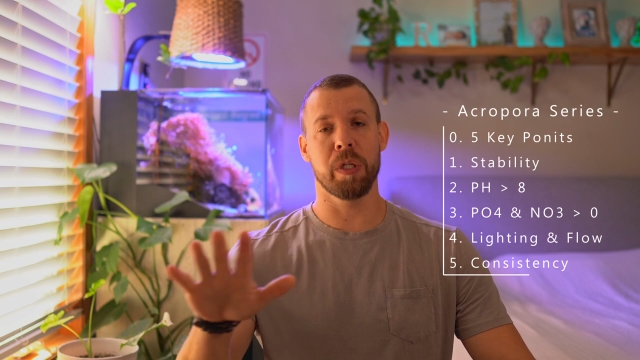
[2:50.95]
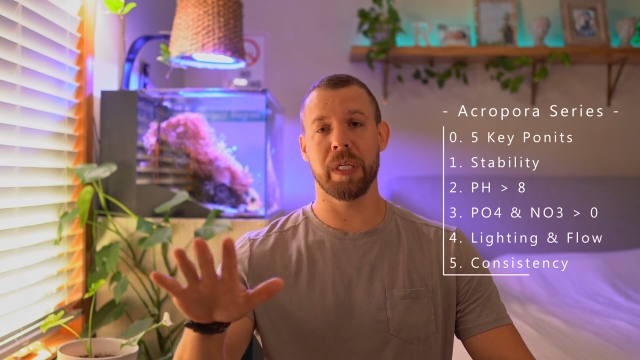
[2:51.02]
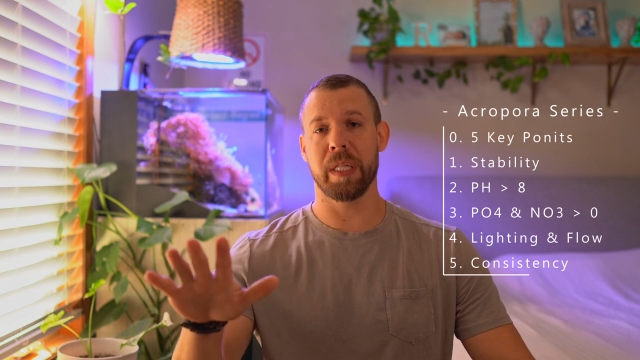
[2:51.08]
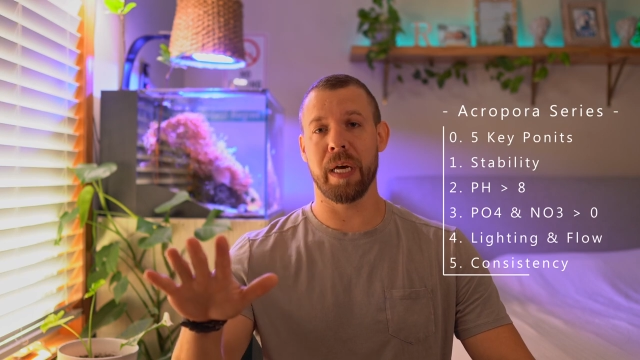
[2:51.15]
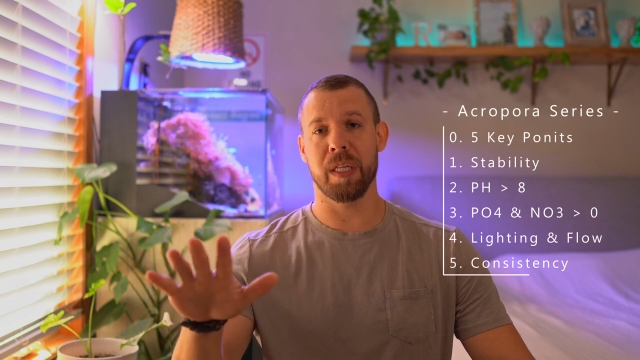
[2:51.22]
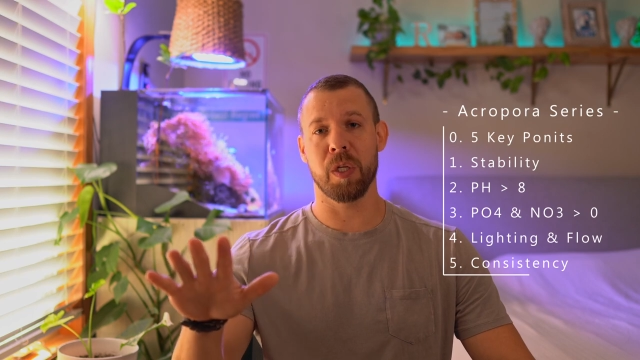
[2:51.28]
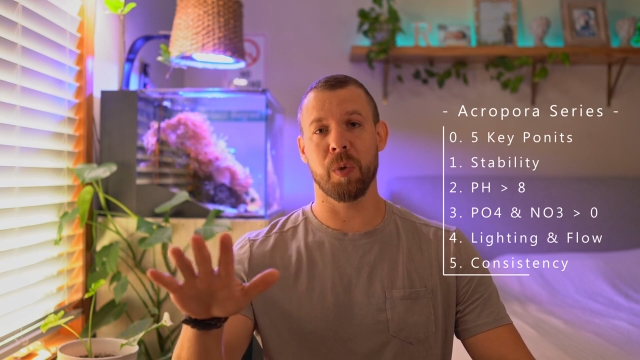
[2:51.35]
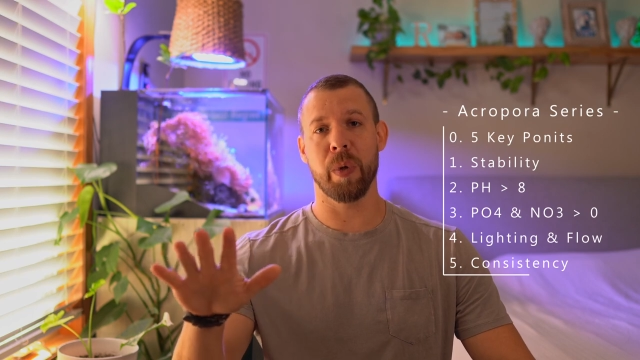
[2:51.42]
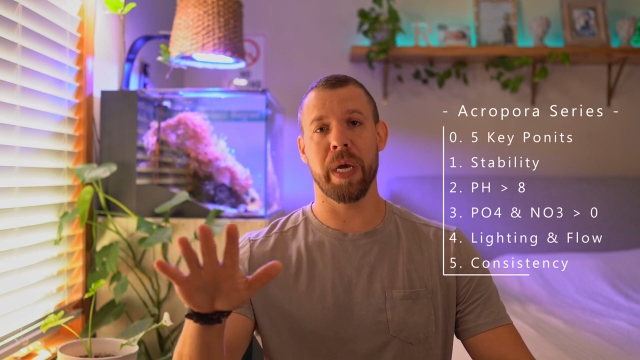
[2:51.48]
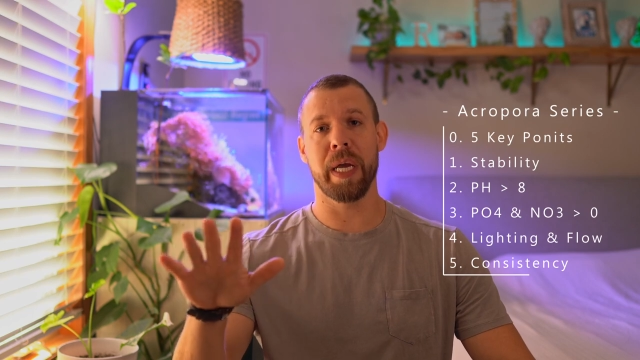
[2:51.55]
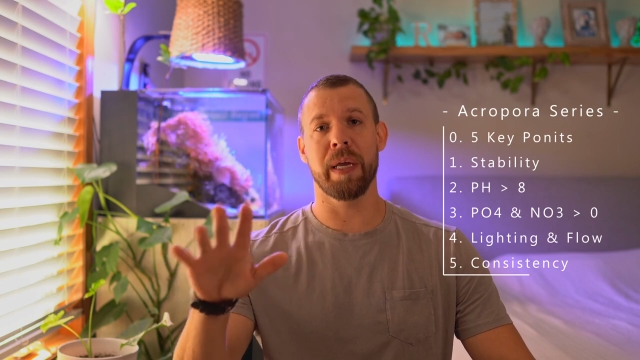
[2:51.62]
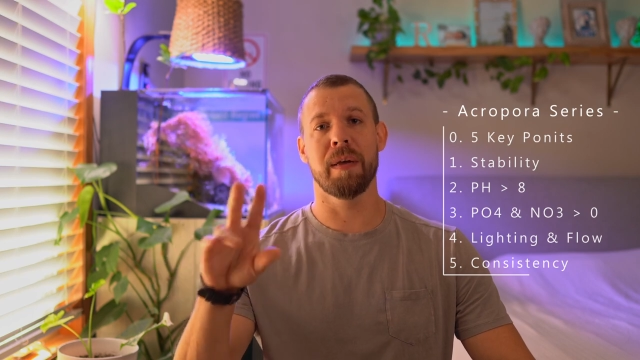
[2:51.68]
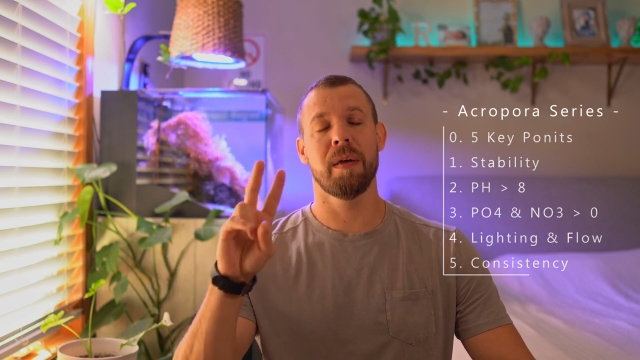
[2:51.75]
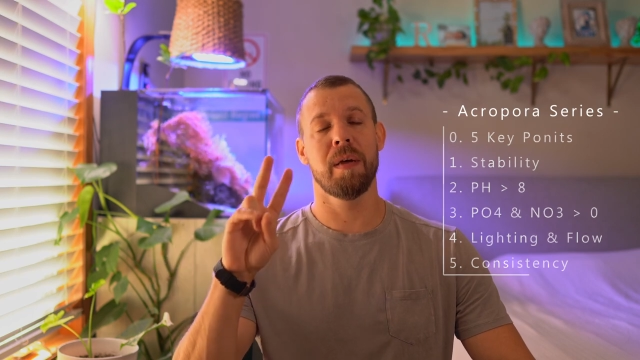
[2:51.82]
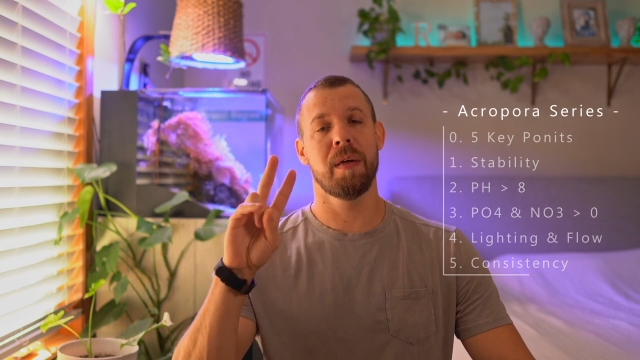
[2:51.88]
With all that
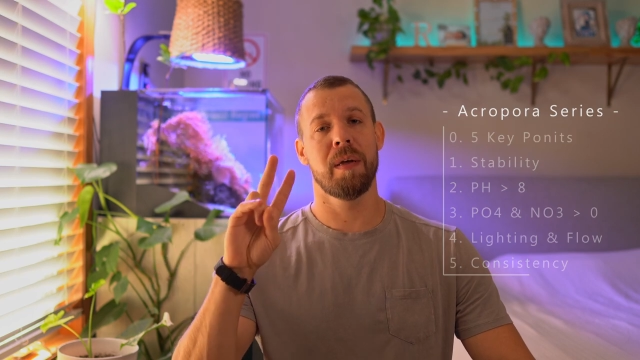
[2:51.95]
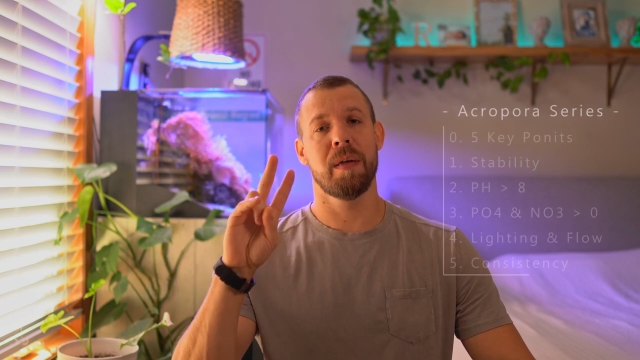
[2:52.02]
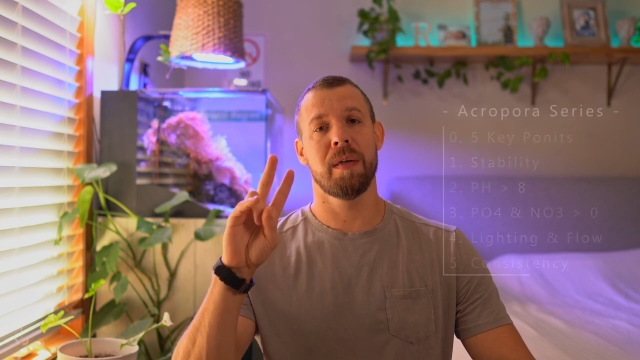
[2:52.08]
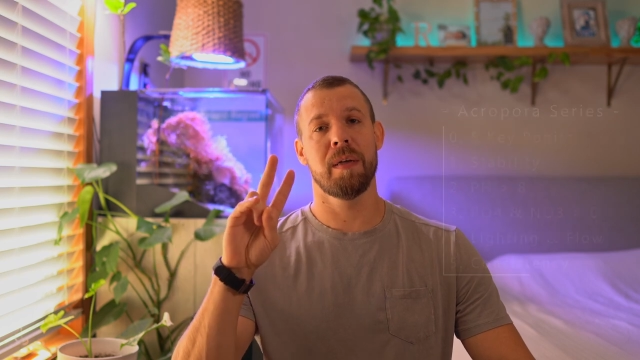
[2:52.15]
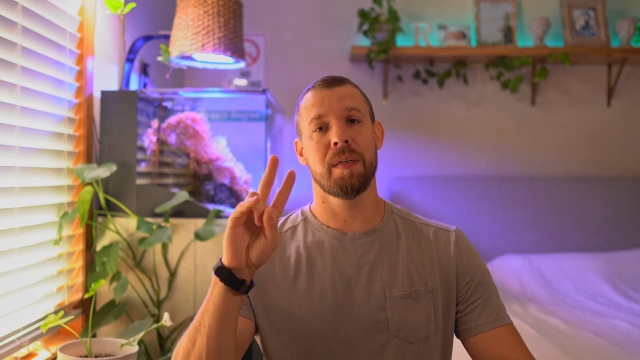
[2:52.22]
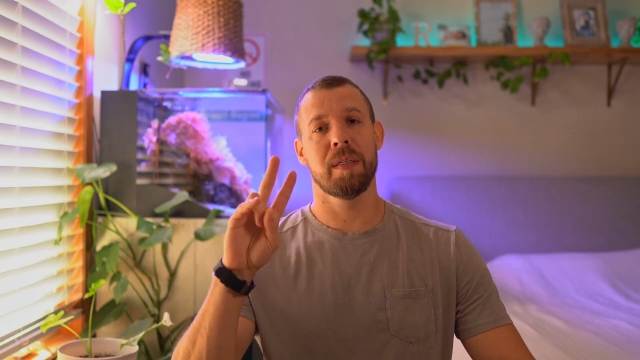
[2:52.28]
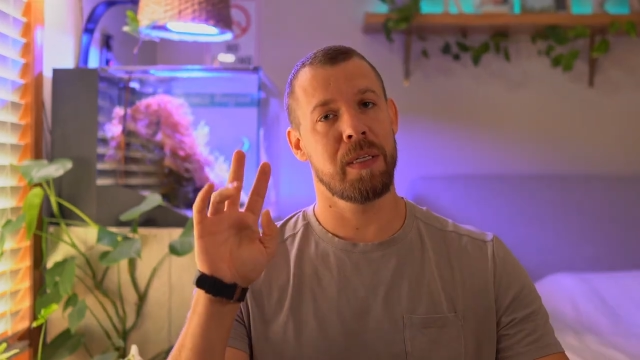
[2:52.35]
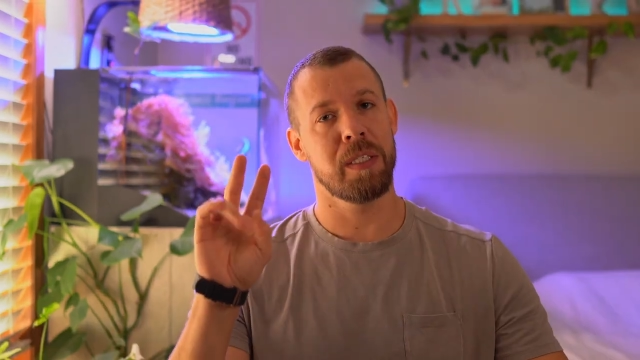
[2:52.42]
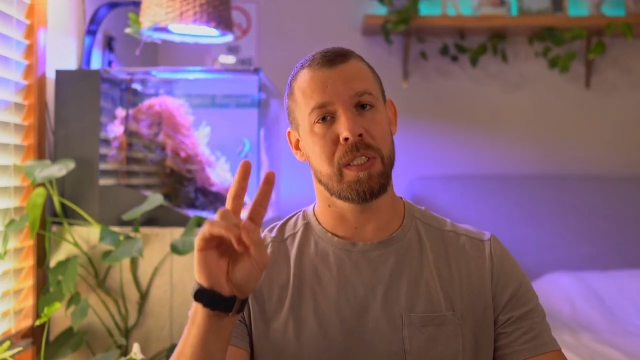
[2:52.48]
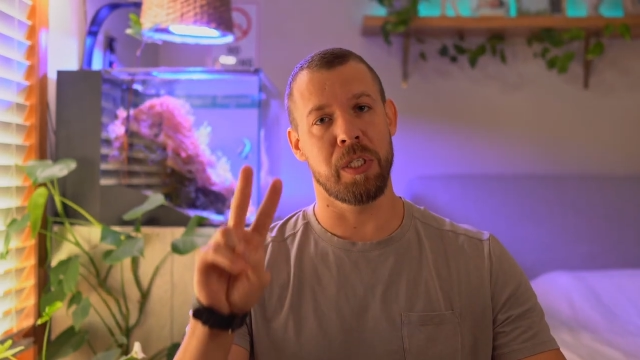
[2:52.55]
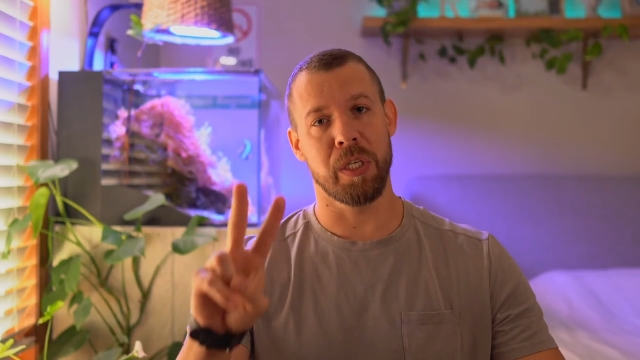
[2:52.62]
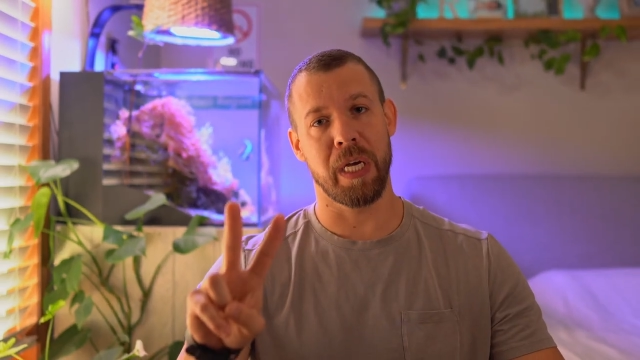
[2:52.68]
out of the way, see